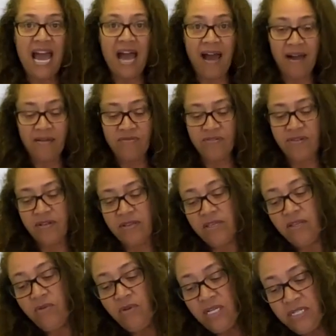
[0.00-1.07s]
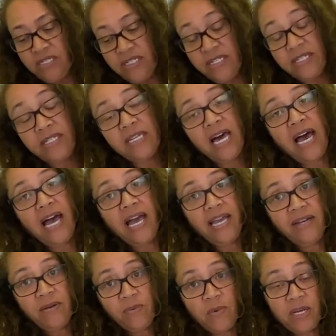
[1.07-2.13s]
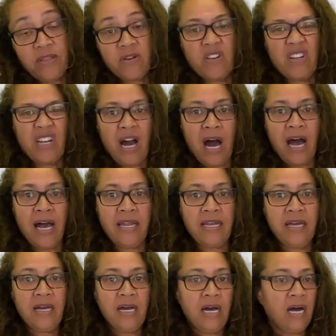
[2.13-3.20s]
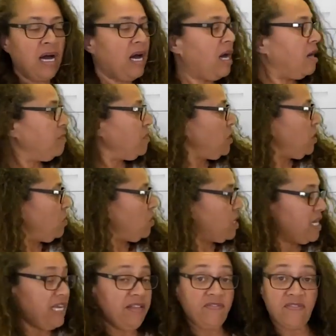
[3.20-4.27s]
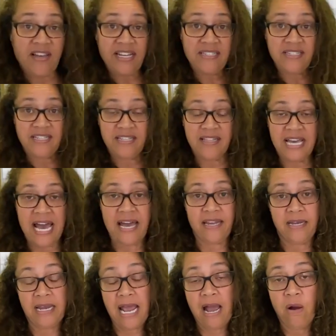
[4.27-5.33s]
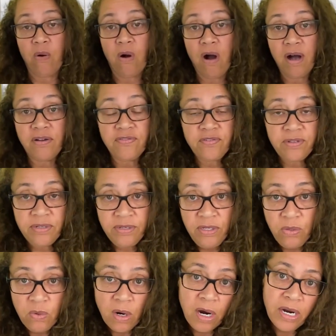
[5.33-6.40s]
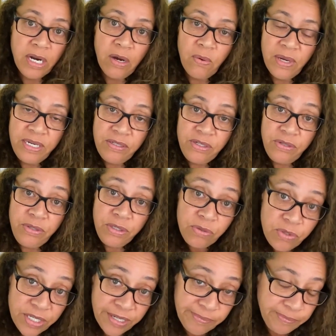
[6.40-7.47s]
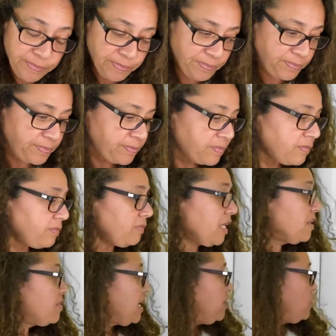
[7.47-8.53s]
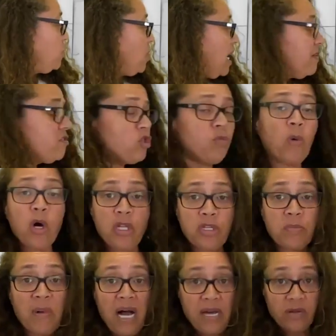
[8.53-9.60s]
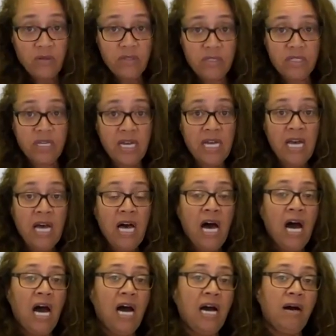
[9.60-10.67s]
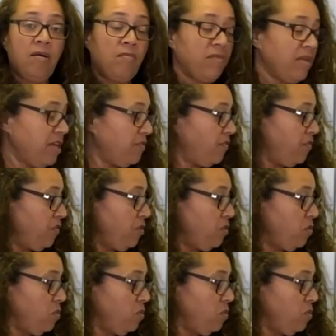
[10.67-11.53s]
have. You need to decide whether or not you want to invest in that and how often you are going to use it. They do have smaller models. If